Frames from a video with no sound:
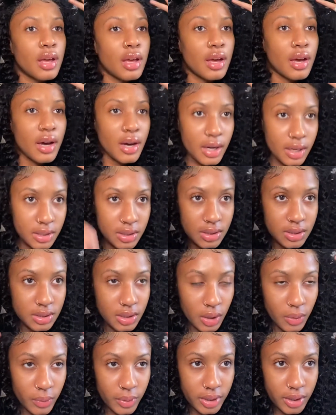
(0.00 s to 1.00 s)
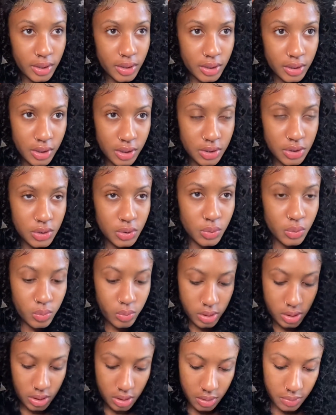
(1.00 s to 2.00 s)
I just don't want to look too
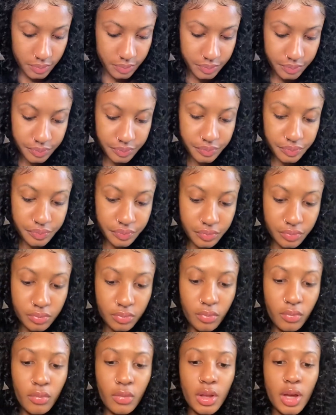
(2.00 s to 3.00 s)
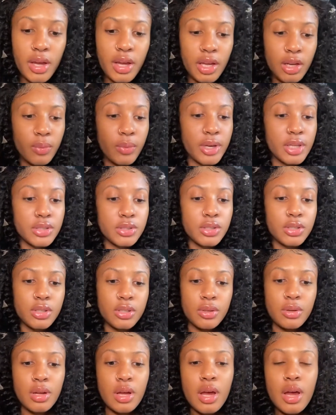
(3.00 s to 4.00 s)
wiggy. Anyways,
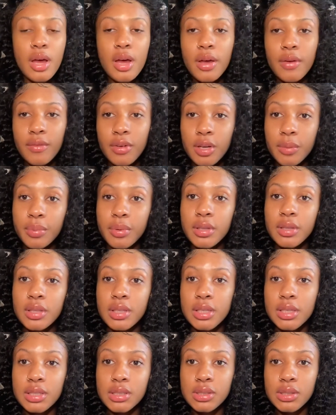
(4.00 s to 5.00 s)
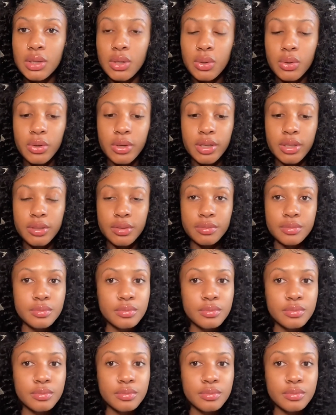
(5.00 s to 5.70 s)
girl, I'm gonna put this on,